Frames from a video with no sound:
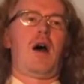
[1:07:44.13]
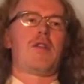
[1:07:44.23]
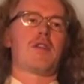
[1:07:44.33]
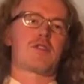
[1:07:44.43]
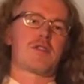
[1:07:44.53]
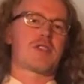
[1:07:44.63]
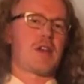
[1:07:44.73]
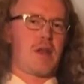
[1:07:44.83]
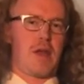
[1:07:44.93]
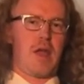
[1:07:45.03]
Those are
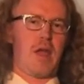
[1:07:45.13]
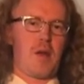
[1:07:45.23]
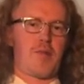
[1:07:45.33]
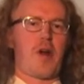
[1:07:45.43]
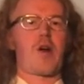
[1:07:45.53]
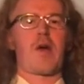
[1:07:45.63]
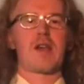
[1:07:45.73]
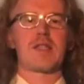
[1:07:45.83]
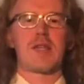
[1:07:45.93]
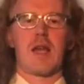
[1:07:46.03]
still in
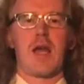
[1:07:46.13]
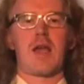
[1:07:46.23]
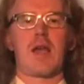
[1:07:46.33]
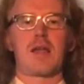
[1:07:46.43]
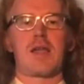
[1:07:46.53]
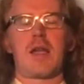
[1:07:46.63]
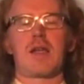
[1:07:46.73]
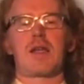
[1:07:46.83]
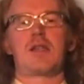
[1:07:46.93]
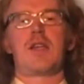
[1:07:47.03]
progress, and I intend to
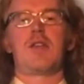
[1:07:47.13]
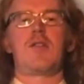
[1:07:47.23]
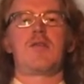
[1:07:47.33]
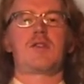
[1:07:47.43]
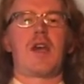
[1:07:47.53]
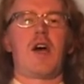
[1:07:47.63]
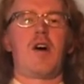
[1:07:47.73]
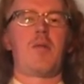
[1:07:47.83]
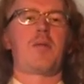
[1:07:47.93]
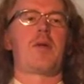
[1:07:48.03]
continue to help